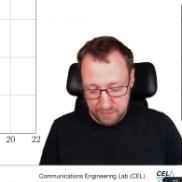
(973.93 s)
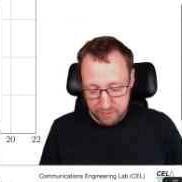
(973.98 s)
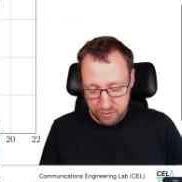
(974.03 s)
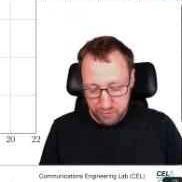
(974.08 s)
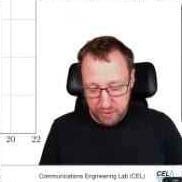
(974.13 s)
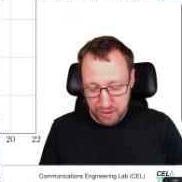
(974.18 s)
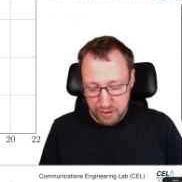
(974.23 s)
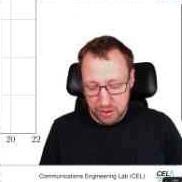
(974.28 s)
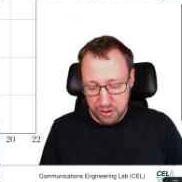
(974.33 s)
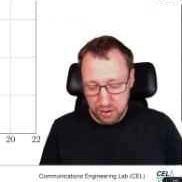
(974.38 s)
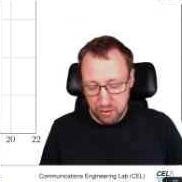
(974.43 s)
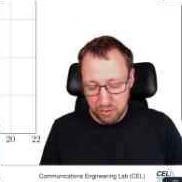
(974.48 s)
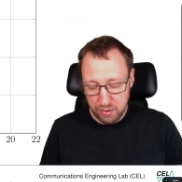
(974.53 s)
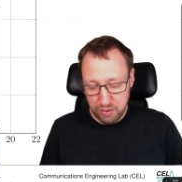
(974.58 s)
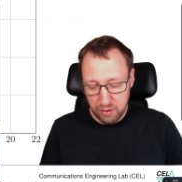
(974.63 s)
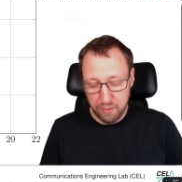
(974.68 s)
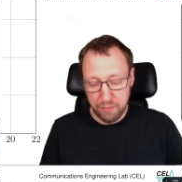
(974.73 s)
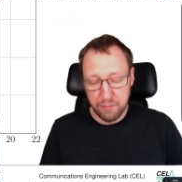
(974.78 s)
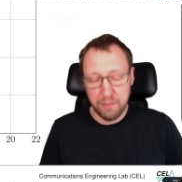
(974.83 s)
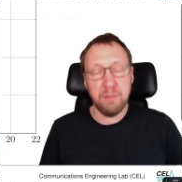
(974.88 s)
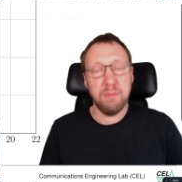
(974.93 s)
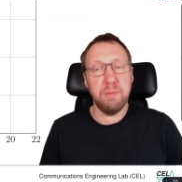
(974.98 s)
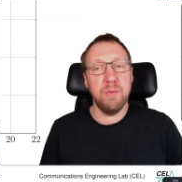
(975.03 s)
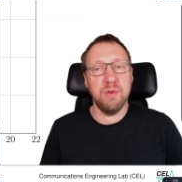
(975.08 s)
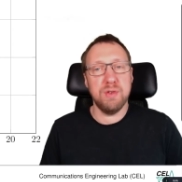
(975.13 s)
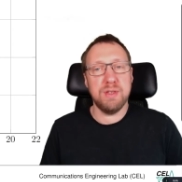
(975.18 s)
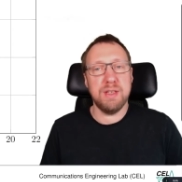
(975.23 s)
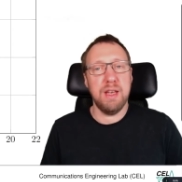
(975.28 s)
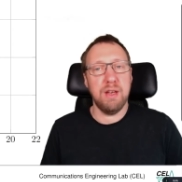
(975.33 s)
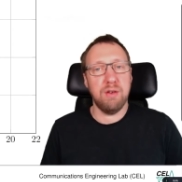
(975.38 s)
threshold of mu
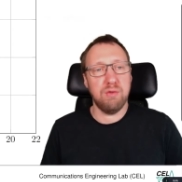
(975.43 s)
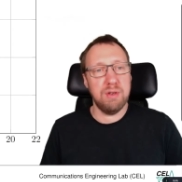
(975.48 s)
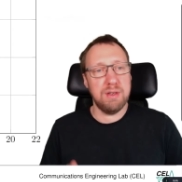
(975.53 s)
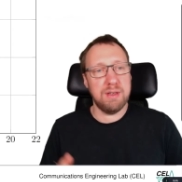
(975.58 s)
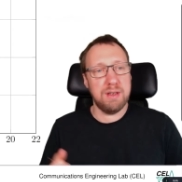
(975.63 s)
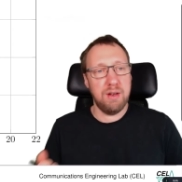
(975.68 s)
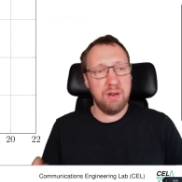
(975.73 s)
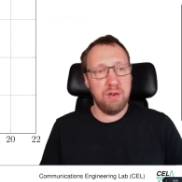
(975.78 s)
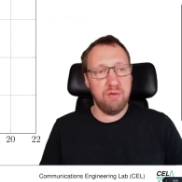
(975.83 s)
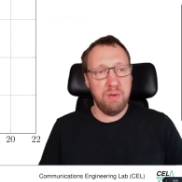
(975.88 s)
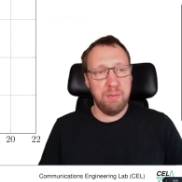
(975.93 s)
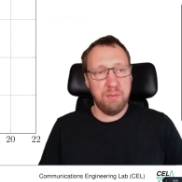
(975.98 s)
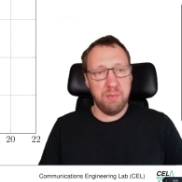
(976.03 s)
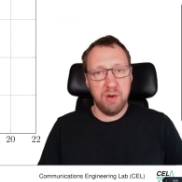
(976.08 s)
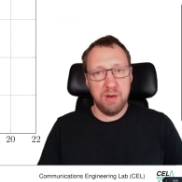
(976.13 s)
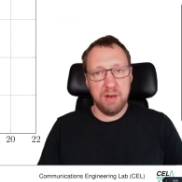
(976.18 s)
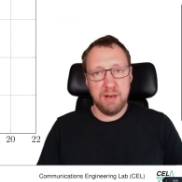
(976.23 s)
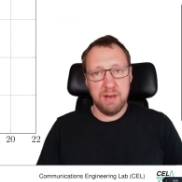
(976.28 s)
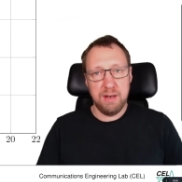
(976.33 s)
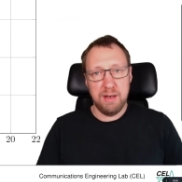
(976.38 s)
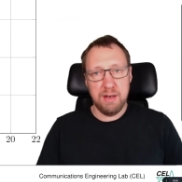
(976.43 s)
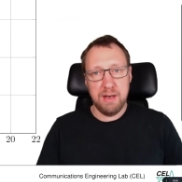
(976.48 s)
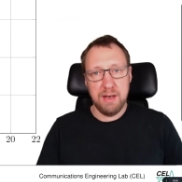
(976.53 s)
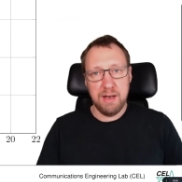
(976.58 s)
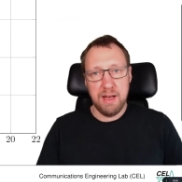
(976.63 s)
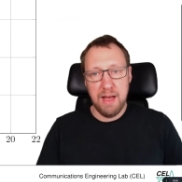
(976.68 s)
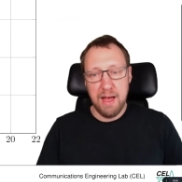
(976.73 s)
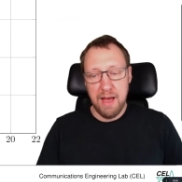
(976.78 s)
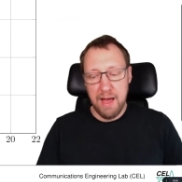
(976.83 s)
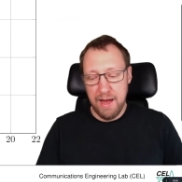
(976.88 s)
c equals
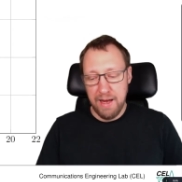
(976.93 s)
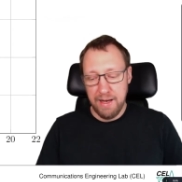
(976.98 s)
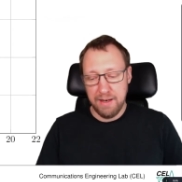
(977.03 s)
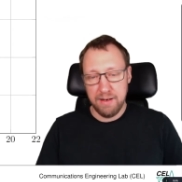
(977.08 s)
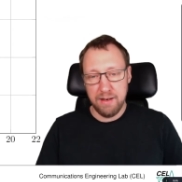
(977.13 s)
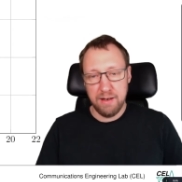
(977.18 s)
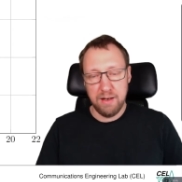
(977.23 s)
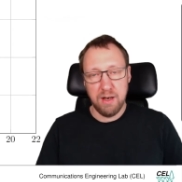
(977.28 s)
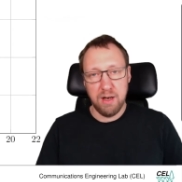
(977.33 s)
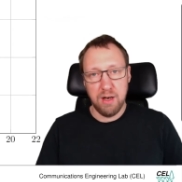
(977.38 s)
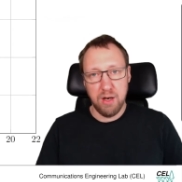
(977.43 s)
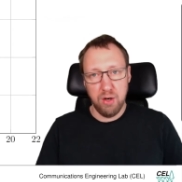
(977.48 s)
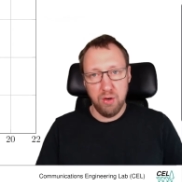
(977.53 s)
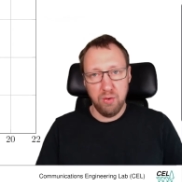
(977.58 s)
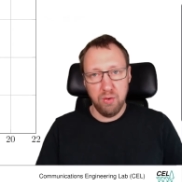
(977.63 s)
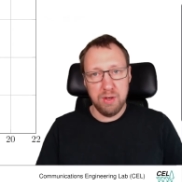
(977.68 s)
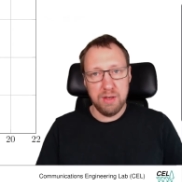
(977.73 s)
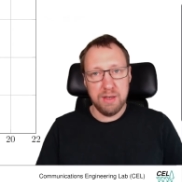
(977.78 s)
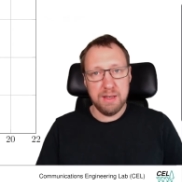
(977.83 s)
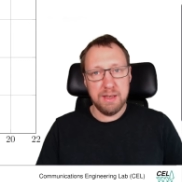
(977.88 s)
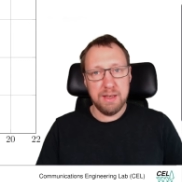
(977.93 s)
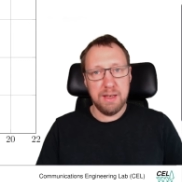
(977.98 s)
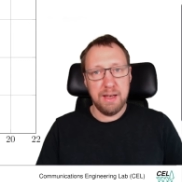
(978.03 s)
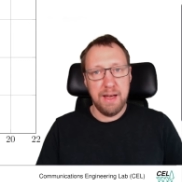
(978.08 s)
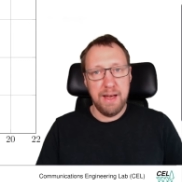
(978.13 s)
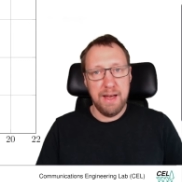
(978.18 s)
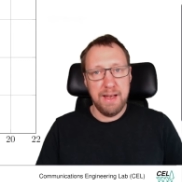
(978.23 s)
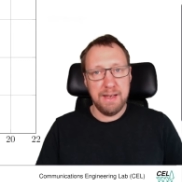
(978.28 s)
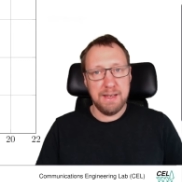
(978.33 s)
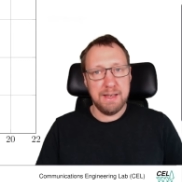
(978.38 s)

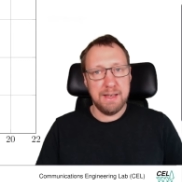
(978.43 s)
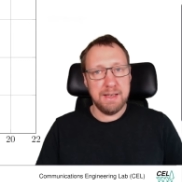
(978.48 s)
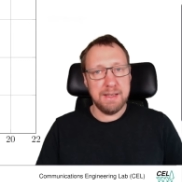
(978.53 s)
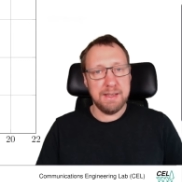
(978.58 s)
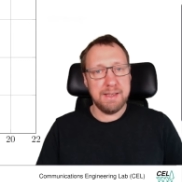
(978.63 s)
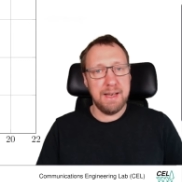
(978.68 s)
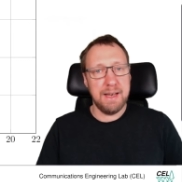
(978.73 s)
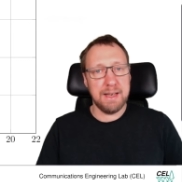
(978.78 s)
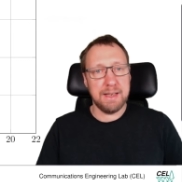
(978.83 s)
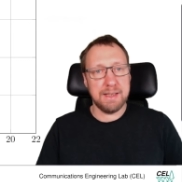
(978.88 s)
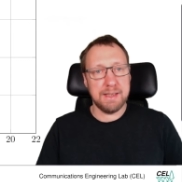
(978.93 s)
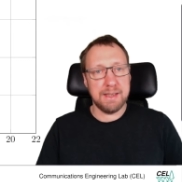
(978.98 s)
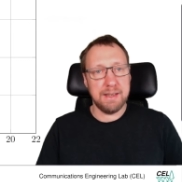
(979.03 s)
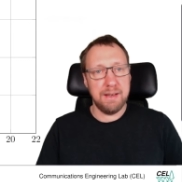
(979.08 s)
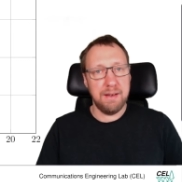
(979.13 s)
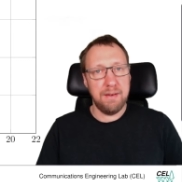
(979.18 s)
3.8086.